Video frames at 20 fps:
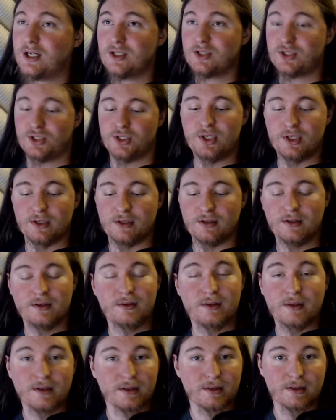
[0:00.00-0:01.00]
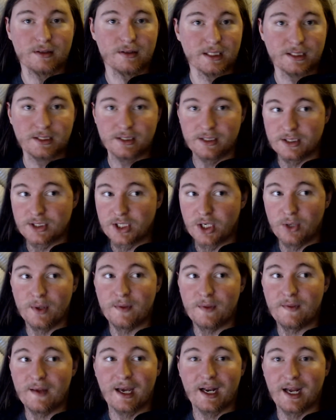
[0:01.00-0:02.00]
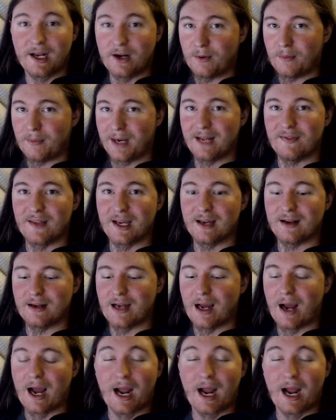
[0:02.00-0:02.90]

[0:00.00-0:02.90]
Sure, let's go with that. I don't mind that.